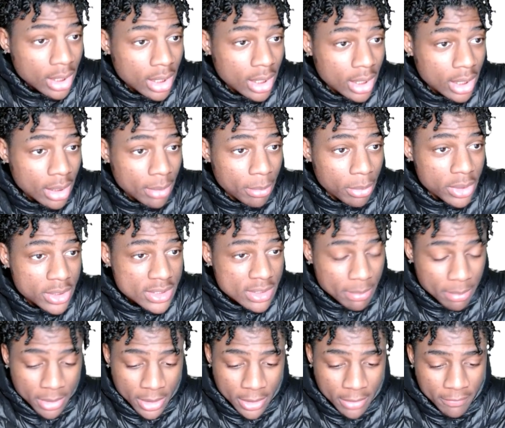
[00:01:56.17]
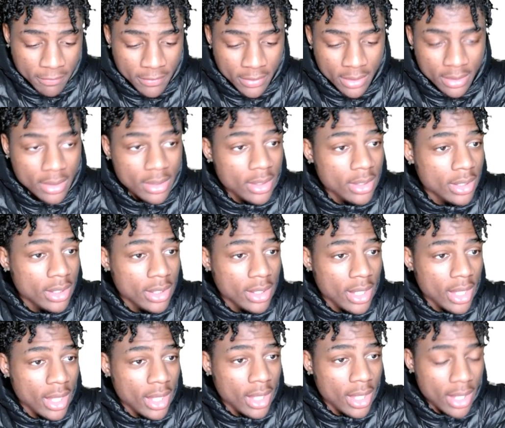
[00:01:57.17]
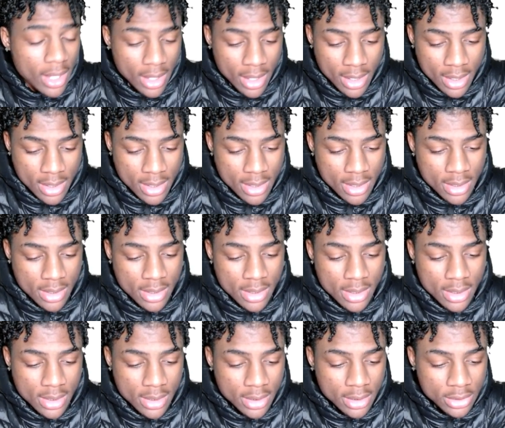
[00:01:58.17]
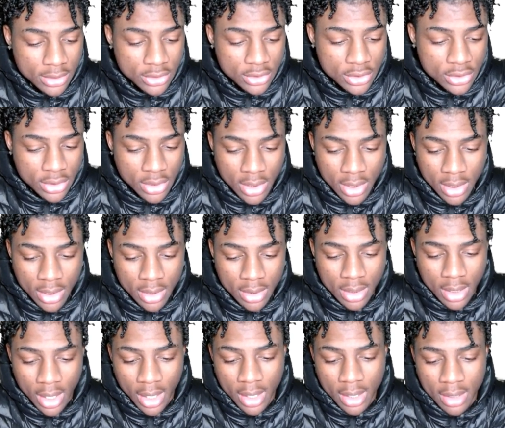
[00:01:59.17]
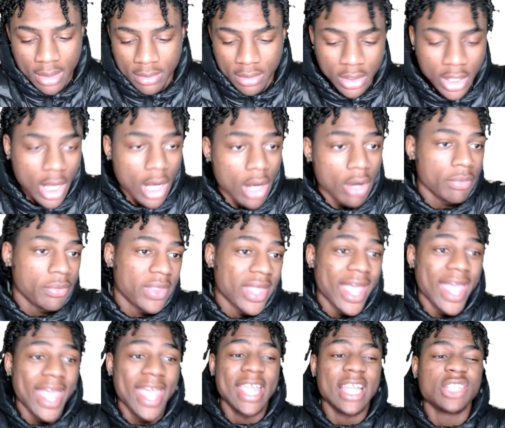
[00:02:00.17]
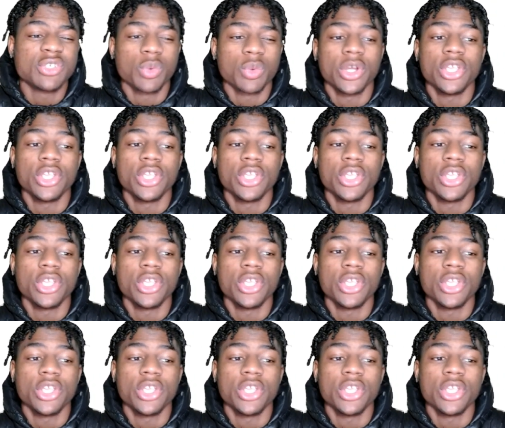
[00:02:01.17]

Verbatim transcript: Uh, boys above age you know, the age where